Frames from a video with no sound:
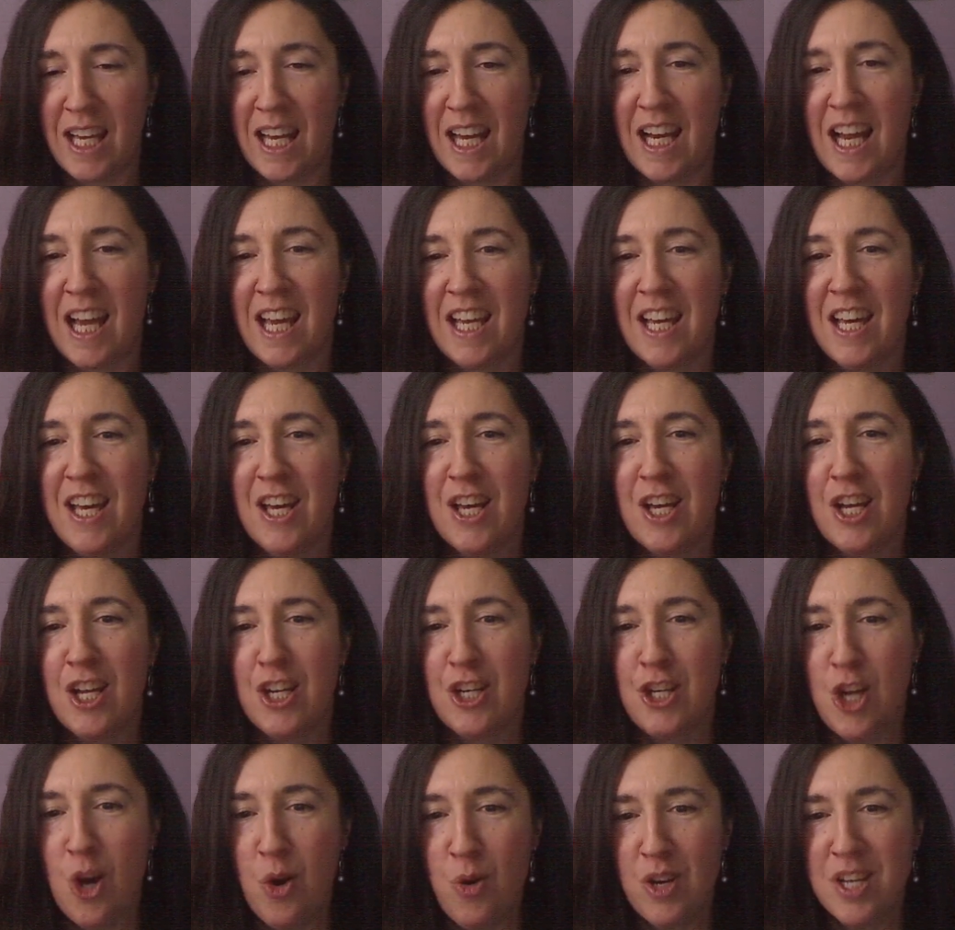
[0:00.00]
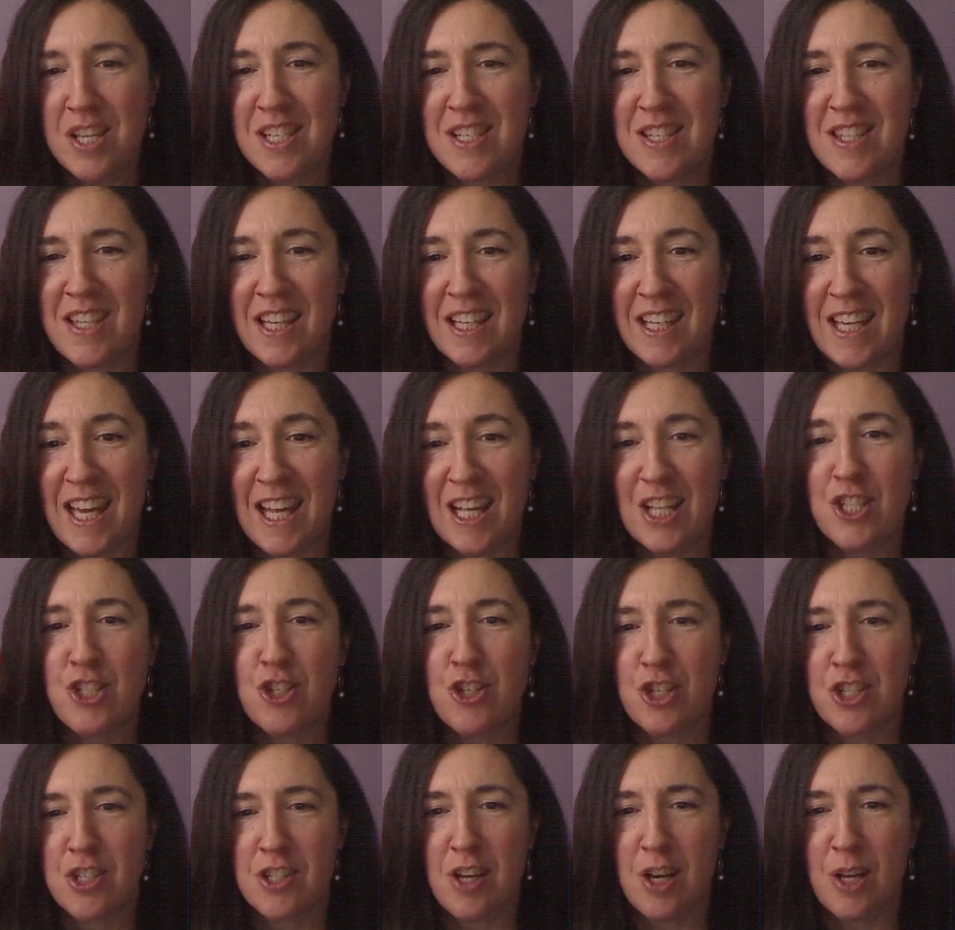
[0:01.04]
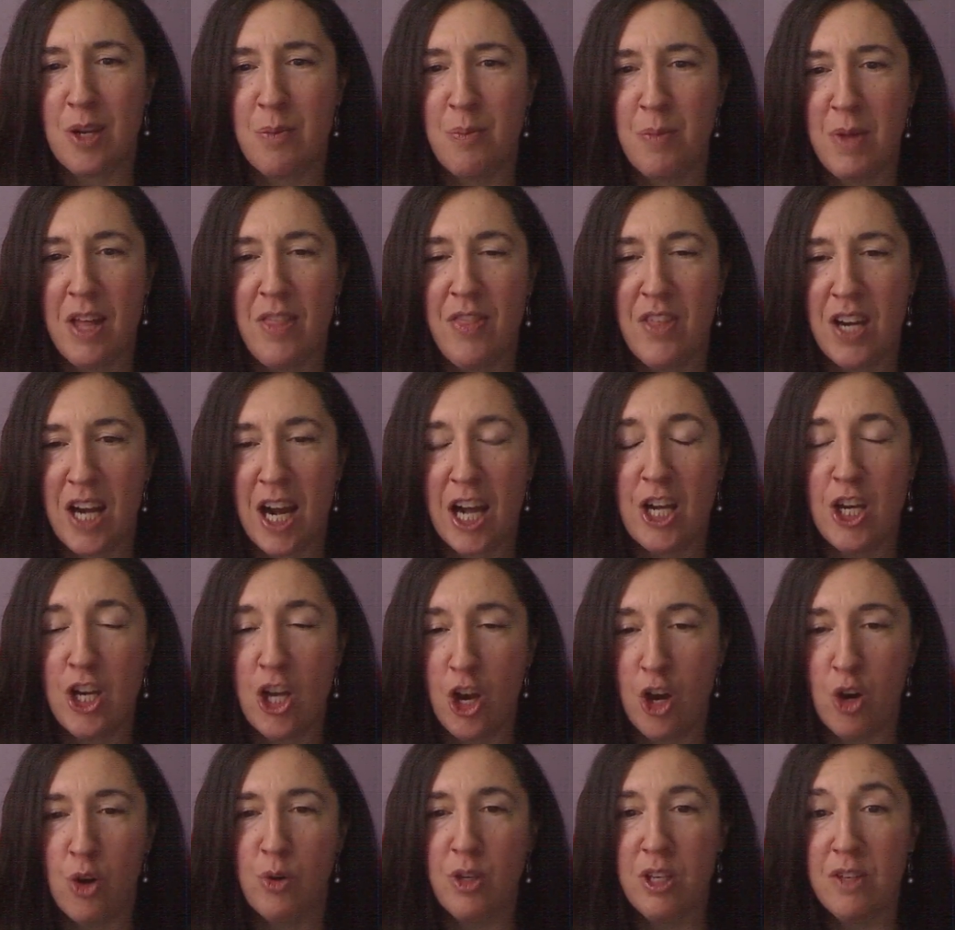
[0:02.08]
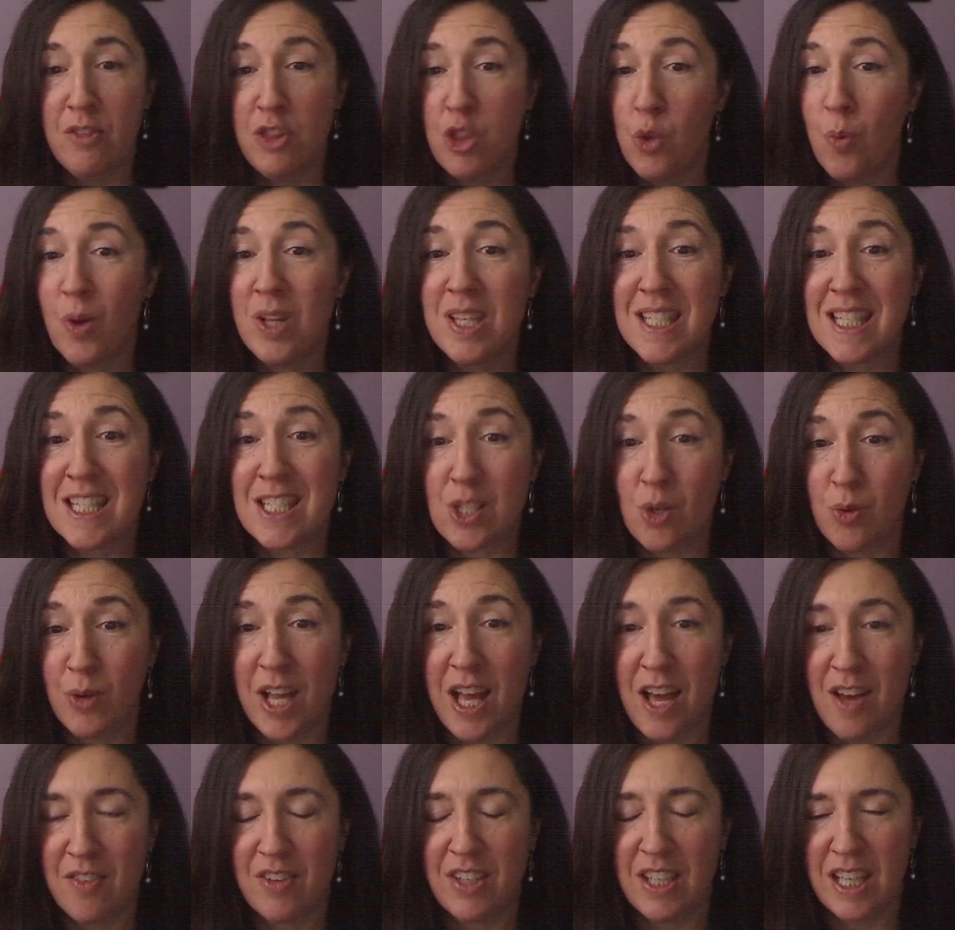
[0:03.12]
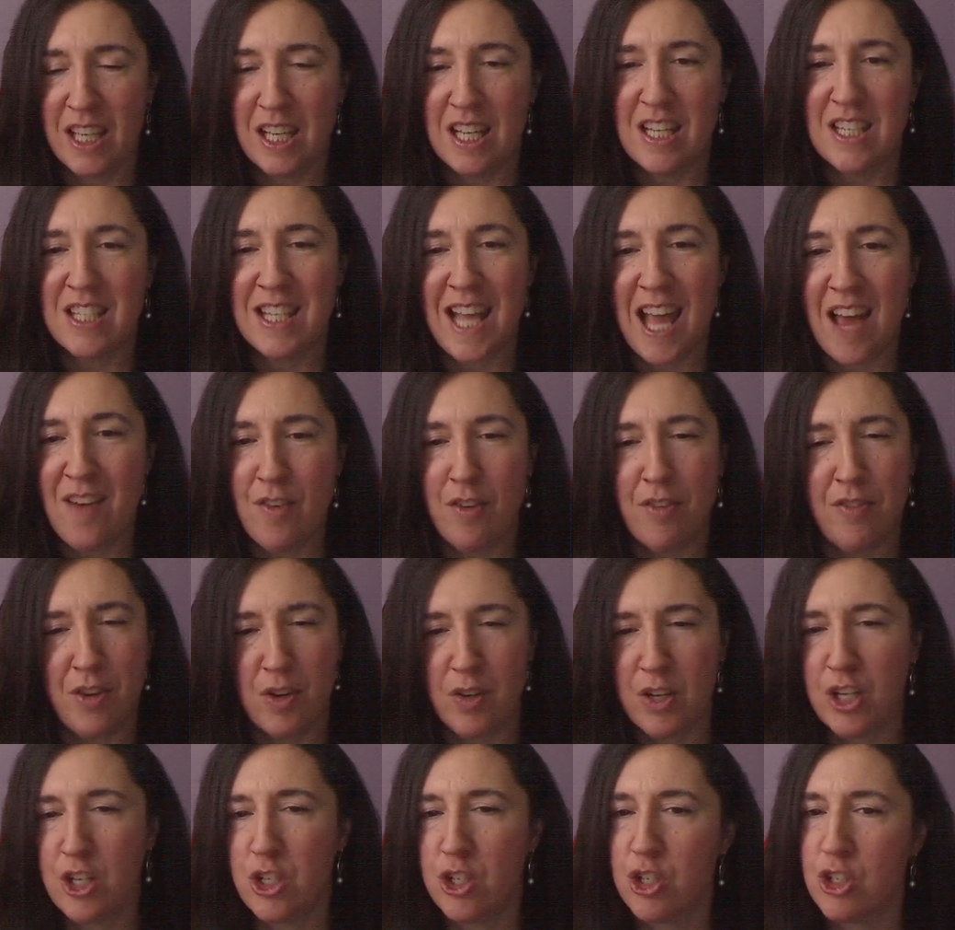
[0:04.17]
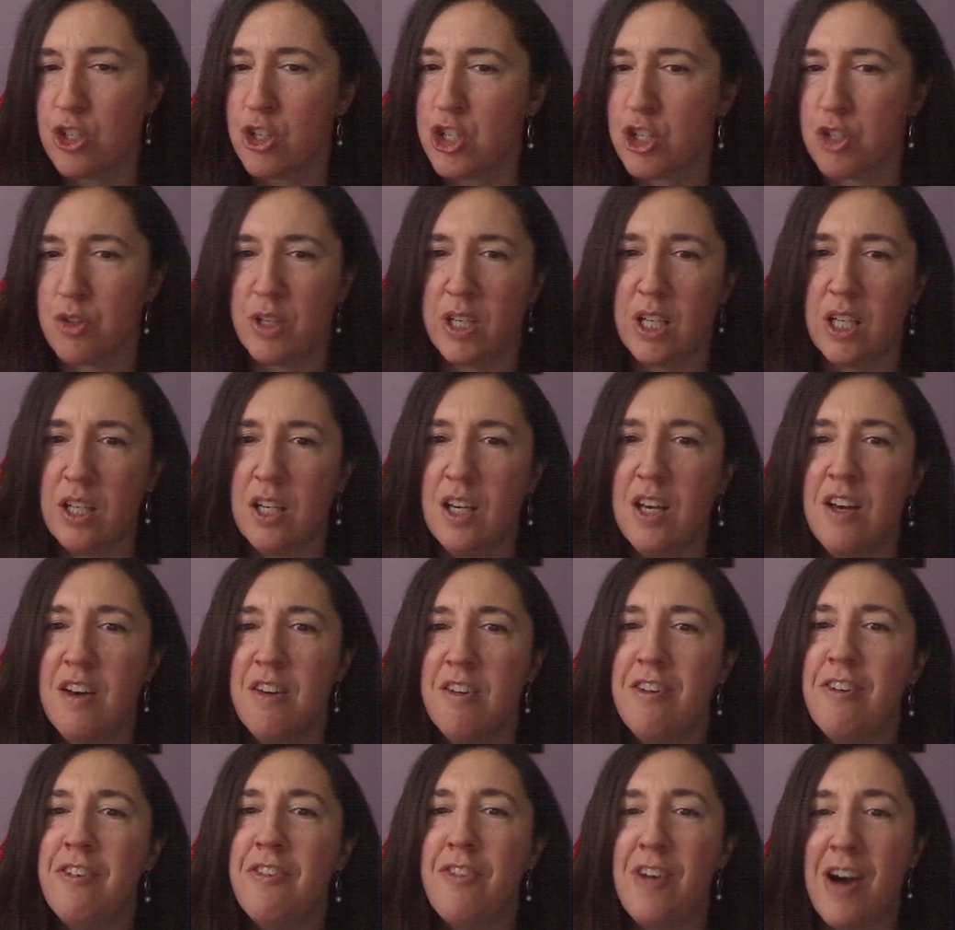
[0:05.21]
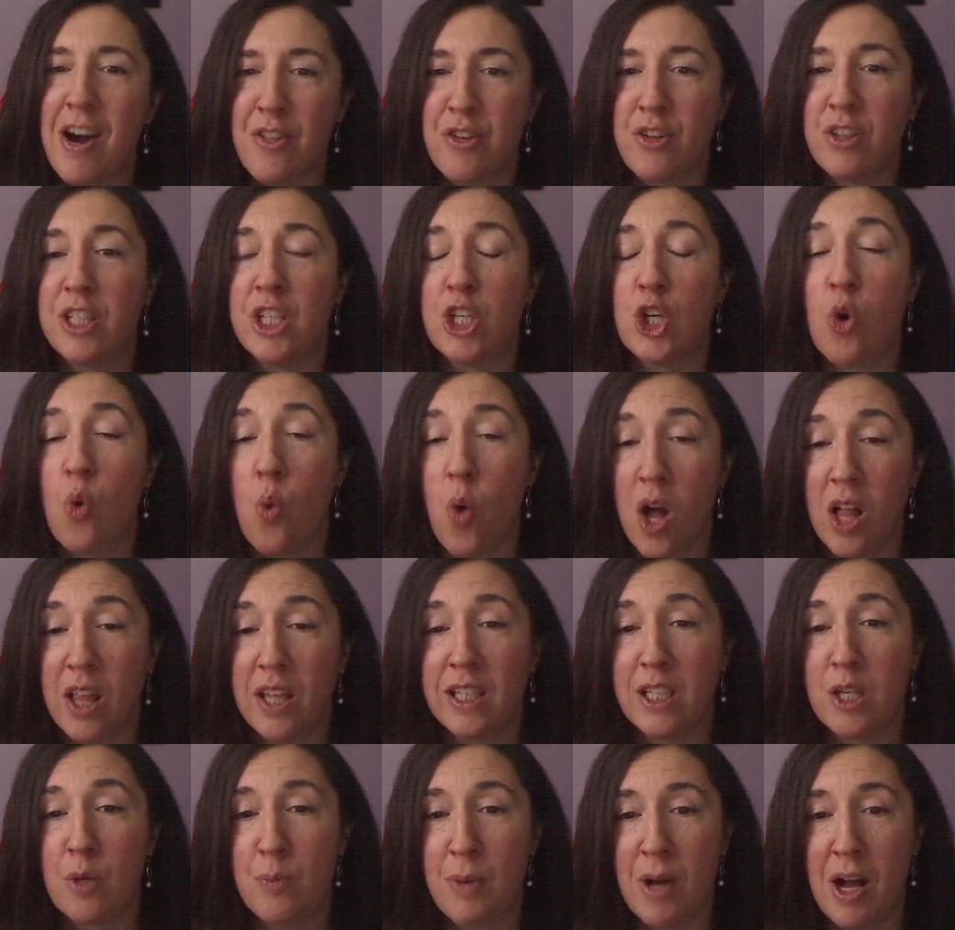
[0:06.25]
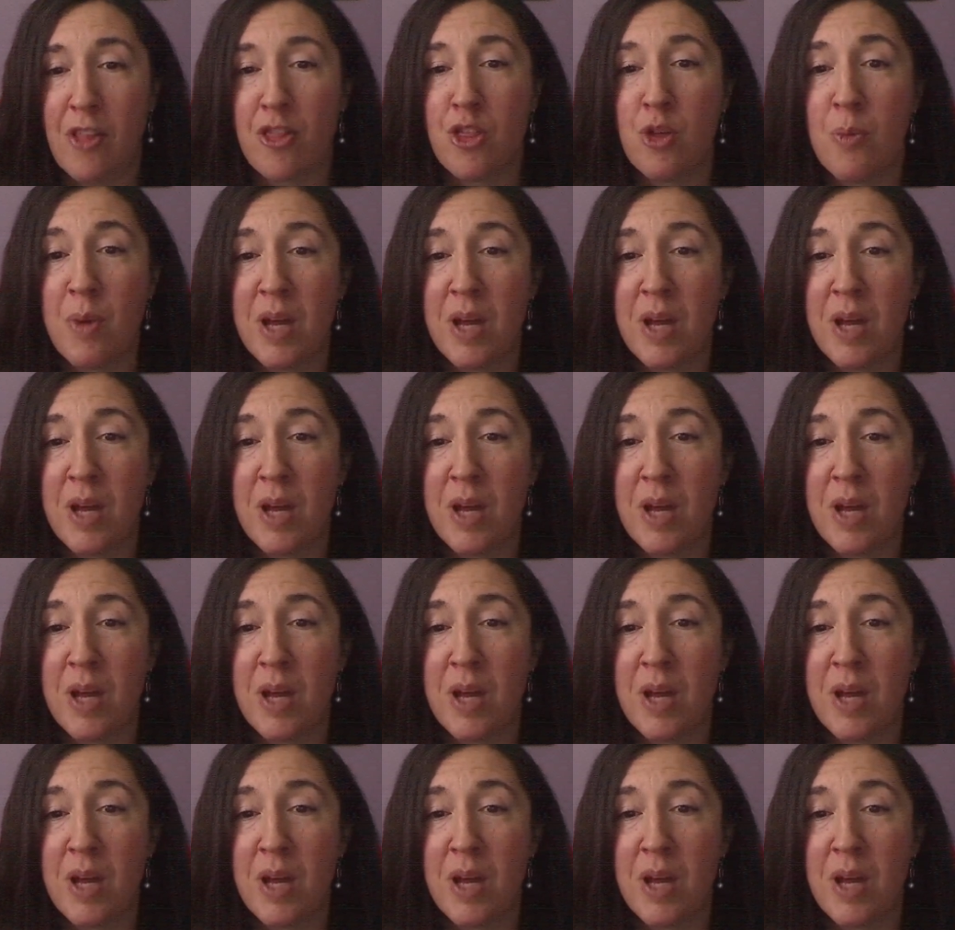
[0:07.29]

And I noticed that Cancer sun men that I know, even the ones that don't have kids, they have a very nurturing fatherly quality about them.